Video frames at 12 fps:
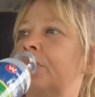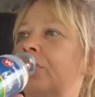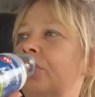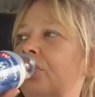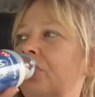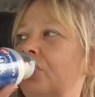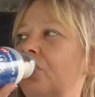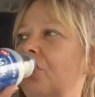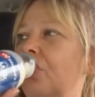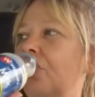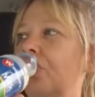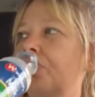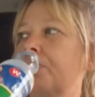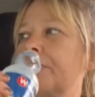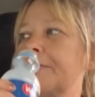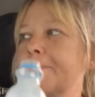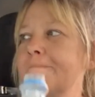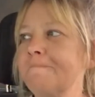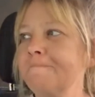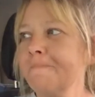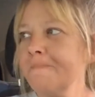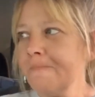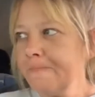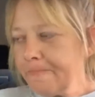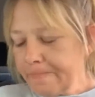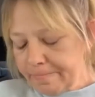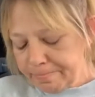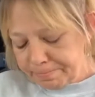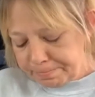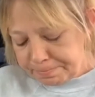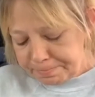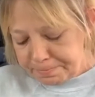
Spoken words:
Nobody speaks.